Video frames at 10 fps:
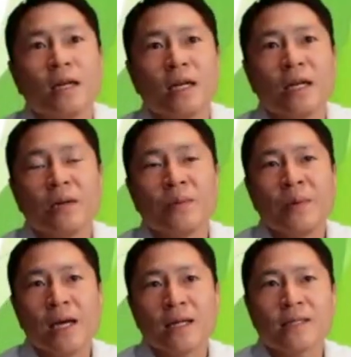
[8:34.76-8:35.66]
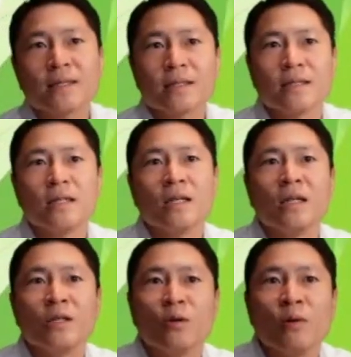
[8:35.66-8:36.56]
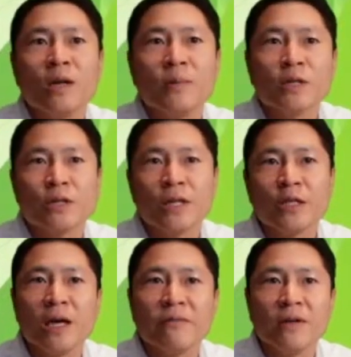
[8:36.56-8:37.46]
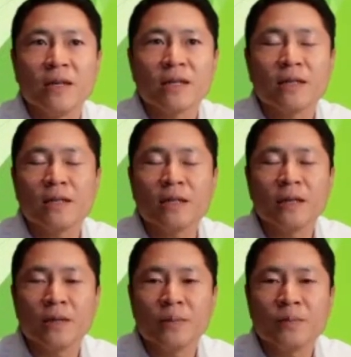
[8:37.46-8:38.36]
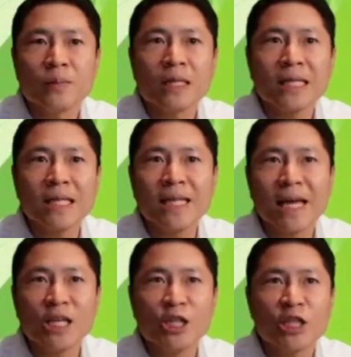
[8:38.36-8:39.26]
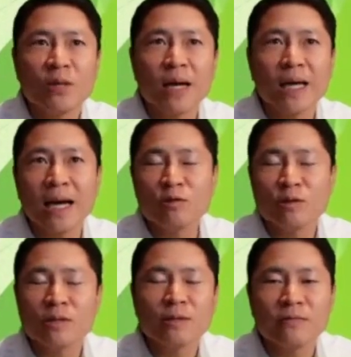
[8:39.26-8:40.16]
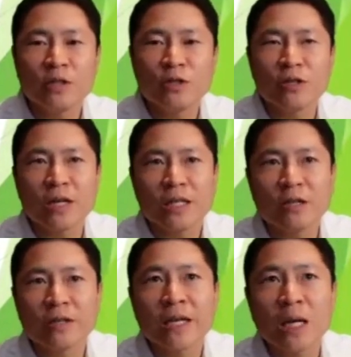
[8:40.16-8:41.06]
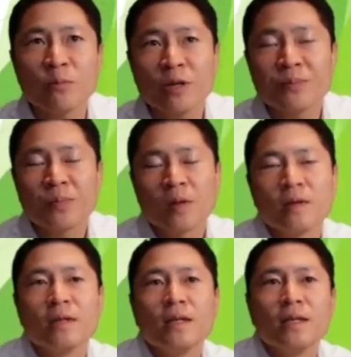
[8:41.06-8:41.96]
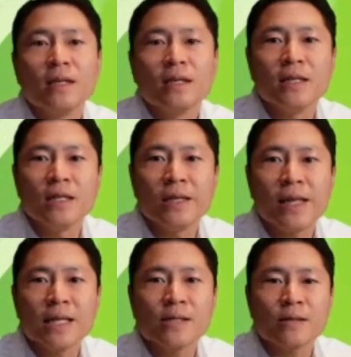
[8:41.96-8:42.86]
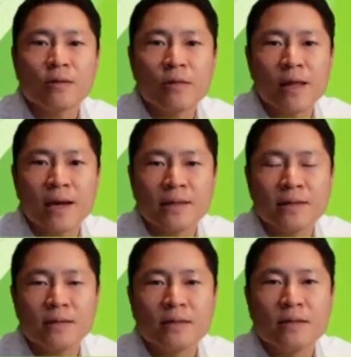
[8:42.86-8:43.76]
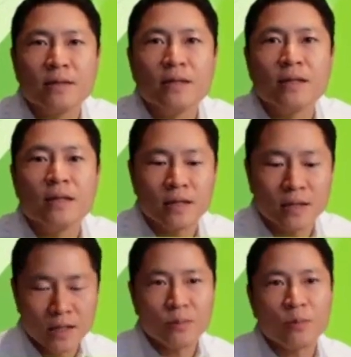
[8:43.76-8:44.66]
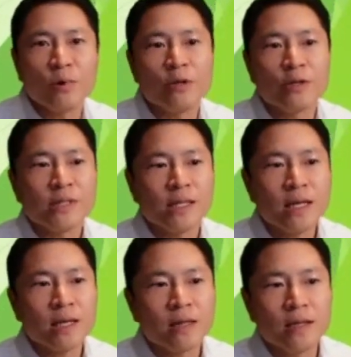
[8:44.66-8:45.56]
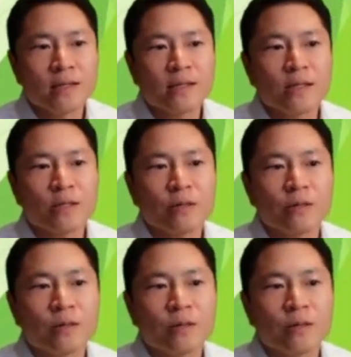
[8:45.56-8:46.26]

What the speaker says: Next, you'll want to make sure that you have a clean HDMI out feature on your camera. And that's so that when you're seeing this,